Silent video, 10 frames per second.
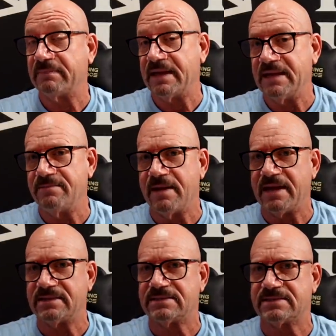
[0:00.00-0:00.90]

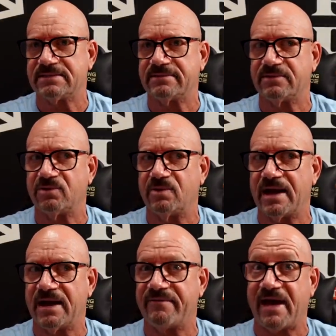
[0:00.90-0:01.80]
inmates who
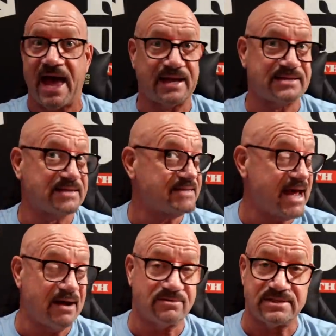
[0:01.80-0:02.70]
have access
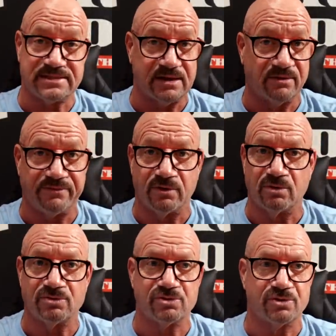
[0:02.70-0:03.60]
now to cell
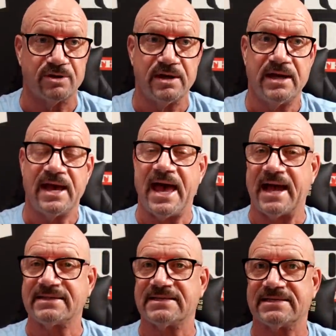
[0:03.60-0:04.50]
phones or
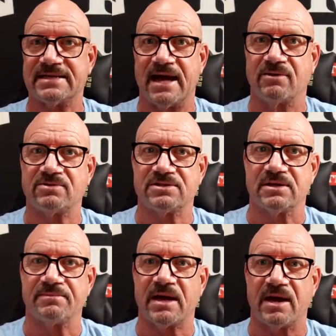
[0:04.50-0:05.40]
access now to
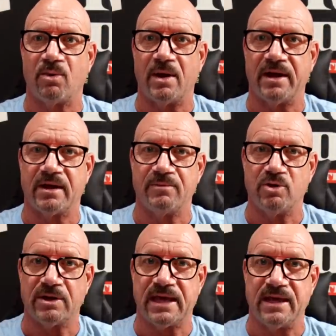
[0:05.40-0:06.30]
some kind of way of
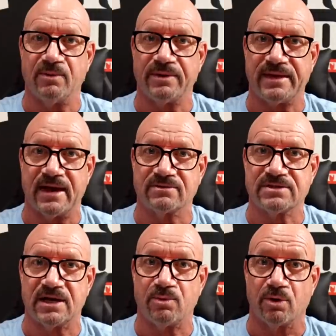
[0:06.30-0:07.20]
communicating with the
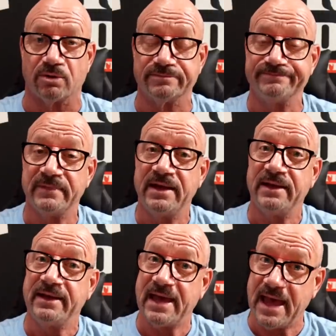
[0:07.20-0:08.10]
outside world.
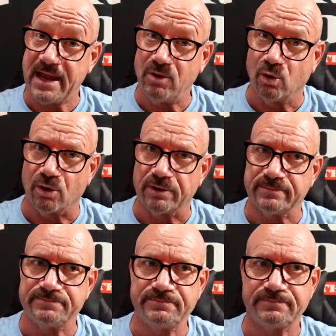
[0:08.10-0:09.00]
And or